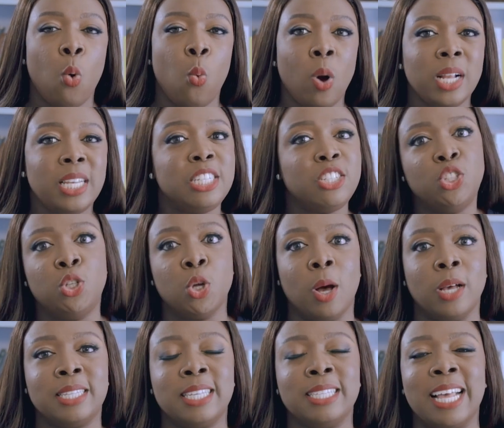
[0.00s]
What this
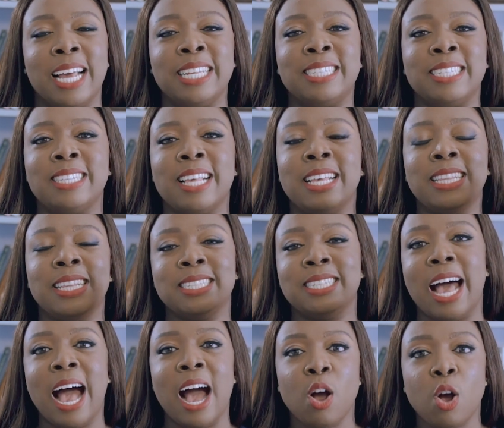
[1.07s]
does is that it
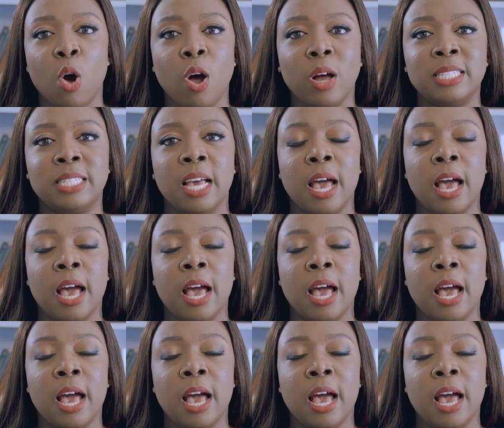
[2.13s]
is anchored